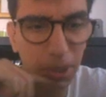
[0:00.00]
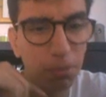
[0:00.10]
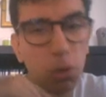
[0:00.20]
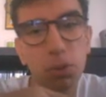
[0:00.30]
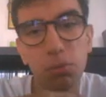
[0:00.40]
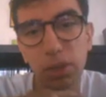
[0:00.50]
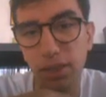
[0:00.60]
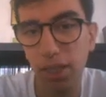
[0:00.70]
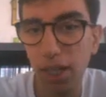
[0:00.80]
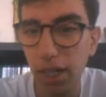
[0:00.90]
my opponent was
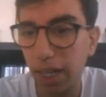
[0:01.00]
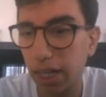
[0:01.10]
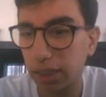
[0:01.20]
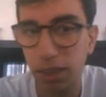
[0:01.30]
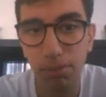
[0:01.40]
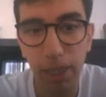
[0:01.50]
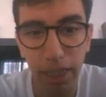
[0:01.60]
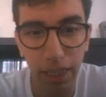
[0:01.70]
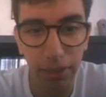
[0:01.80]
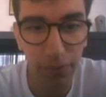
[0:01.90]
actually
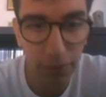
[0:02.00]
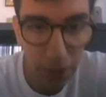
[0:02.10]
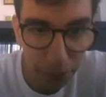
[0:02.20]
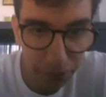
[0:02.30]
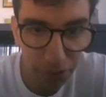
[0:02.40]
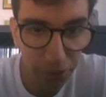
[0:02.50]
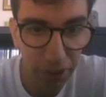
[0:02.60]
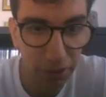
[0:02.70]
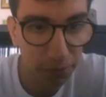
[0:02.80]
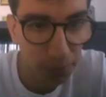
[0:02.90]
making a very, very
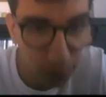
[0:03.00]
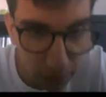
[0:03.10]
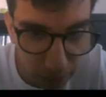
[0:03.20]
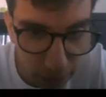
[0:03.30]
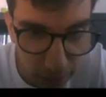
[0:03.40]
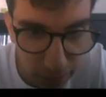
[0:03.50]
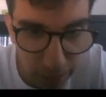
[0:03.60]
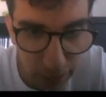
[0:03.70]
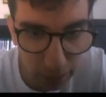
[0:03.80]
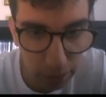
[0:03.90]

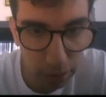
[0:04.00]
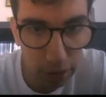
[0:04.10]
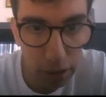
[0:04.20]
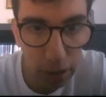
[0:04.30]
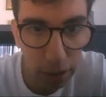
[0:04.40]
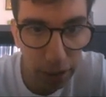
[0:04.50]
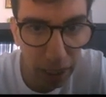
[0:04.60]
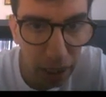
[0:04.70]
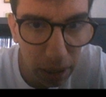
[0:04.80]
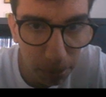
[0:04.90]
good
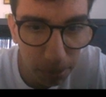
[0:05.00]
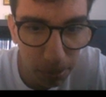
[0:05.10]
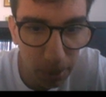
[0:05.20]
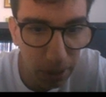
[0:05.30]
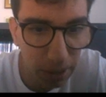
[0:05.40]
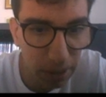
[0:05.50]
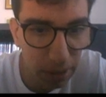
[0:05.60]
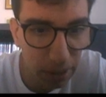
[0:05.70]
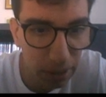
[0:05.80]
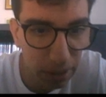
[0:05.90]
game, but
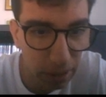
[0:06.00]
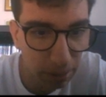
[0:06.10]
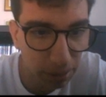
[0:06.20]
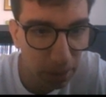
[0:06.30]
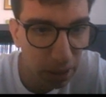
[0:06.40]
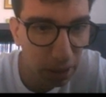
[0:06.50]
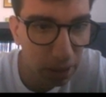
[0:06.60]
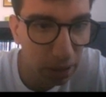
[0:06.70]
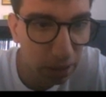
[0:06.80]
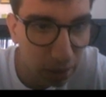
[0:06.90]

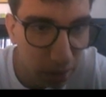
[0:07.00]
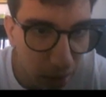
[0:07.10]
just